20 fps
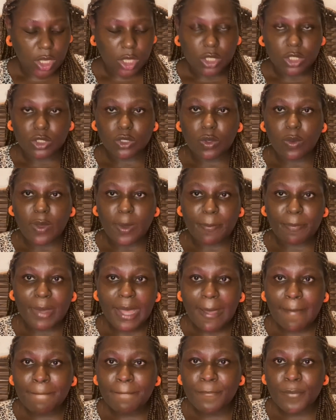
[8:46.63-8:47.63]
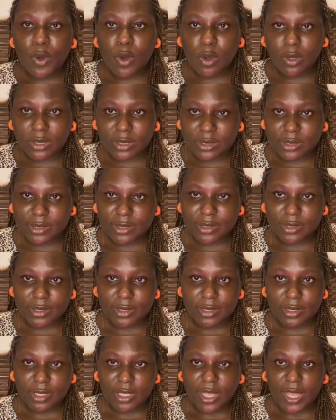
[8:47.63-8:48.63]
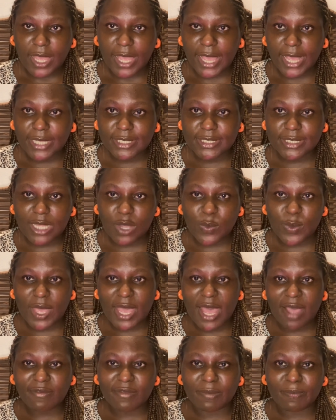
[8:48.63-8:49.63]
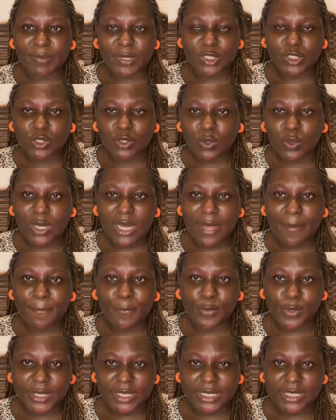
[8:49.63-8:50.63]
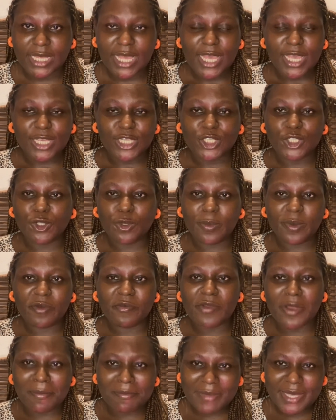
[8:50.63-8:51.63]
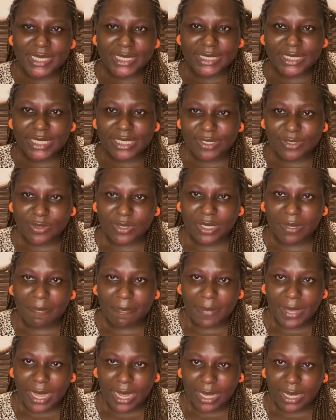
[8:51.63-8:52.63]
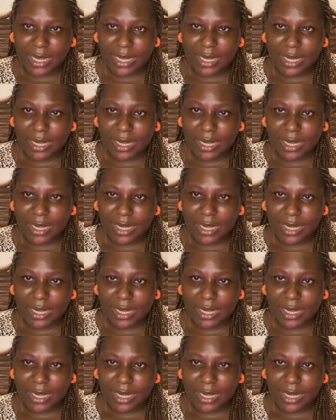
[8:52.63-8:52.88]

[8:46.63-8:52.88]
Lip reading: So per month, Esther will have a particular money she'll be remitting to the bank.